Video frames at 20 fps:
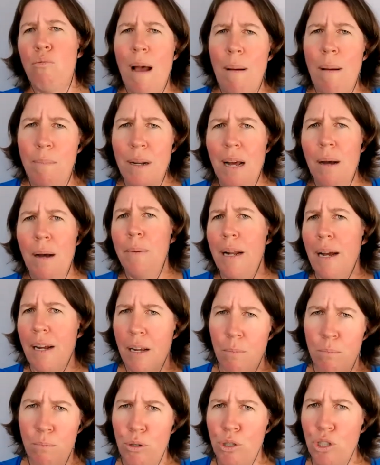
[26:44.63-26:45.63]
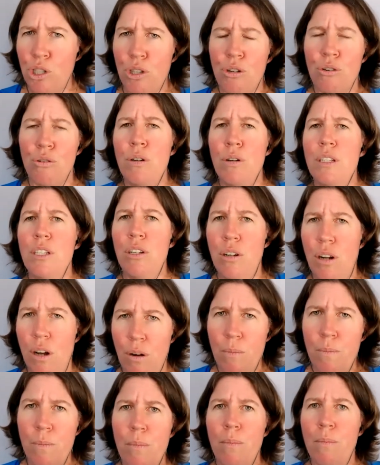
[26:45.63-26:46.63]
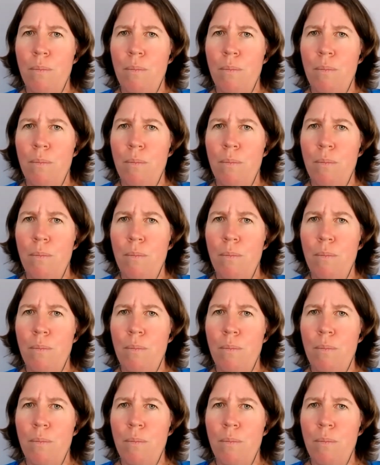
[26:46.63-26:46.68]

ramp it up and I can push through it, you know,